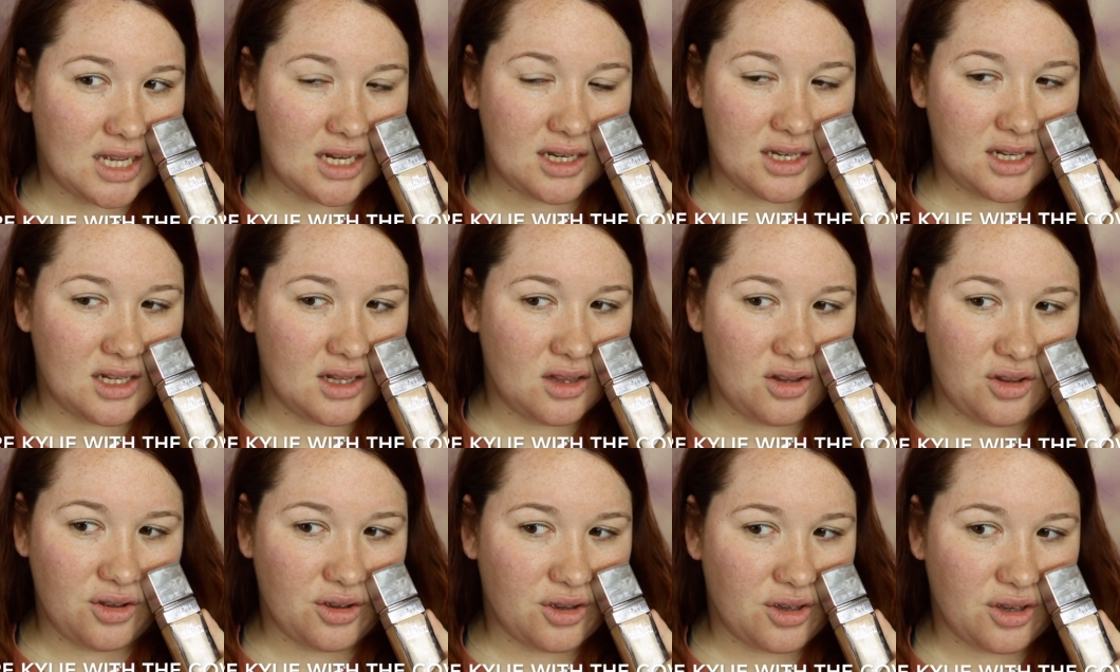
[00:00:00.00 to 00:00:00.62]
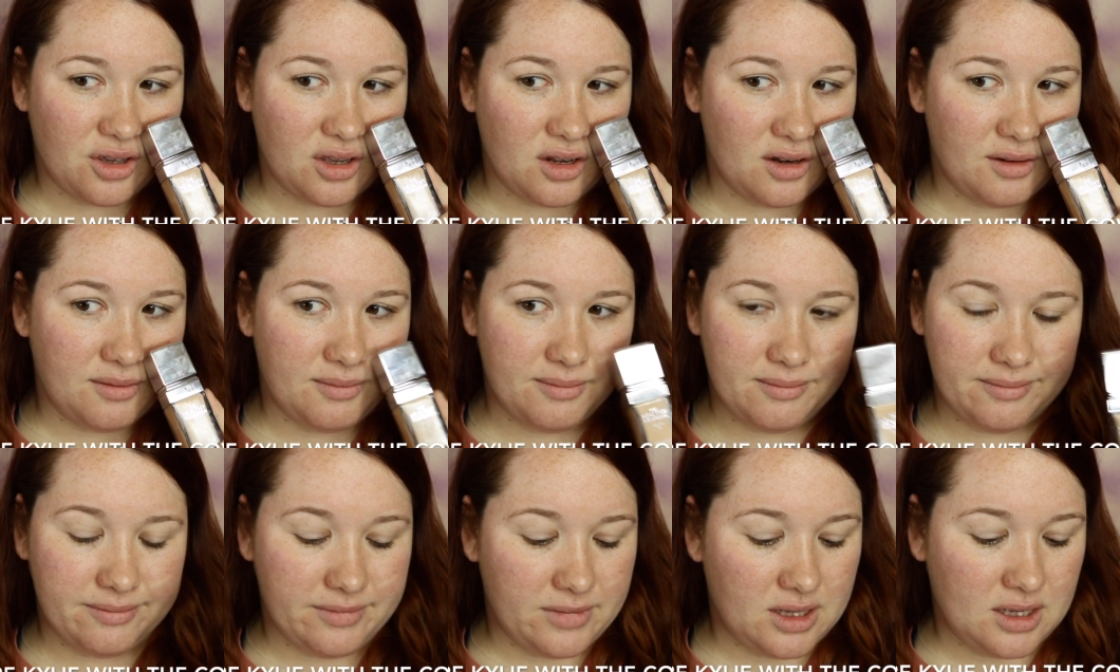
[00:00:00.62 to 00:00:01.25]
didn't look
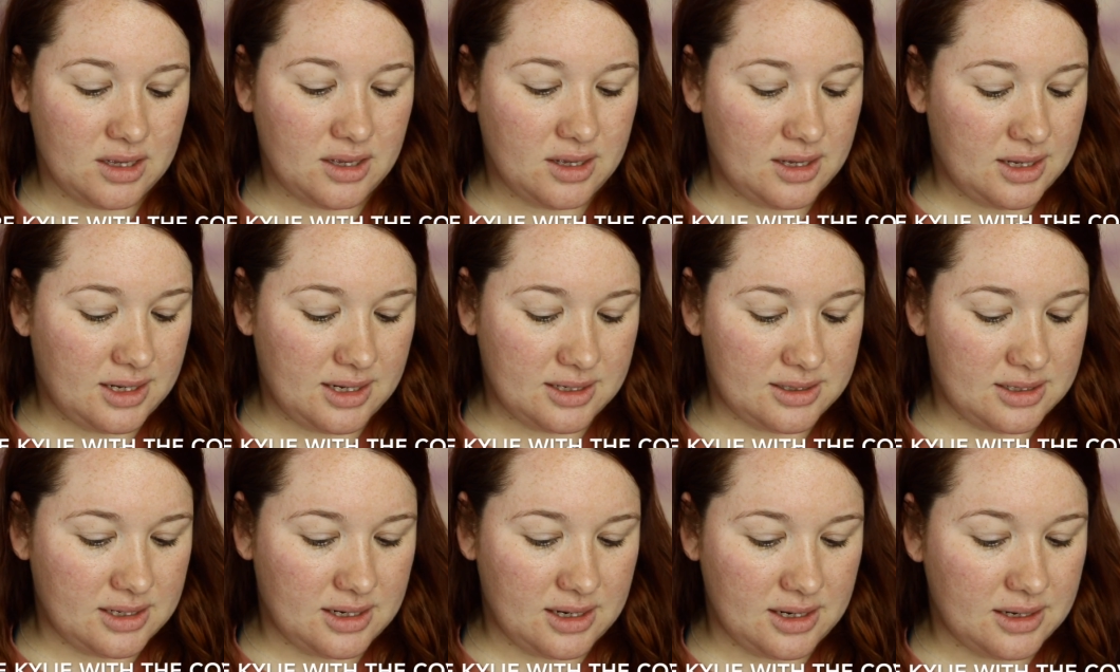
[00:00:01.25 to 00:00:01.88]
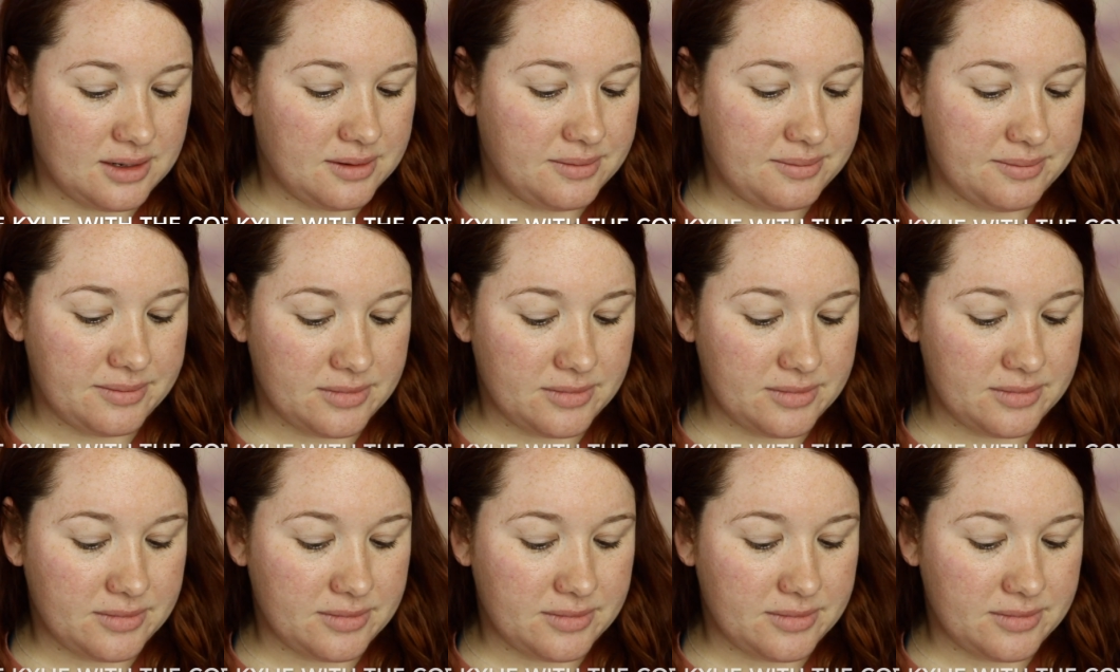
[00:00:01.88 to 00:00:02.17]
good.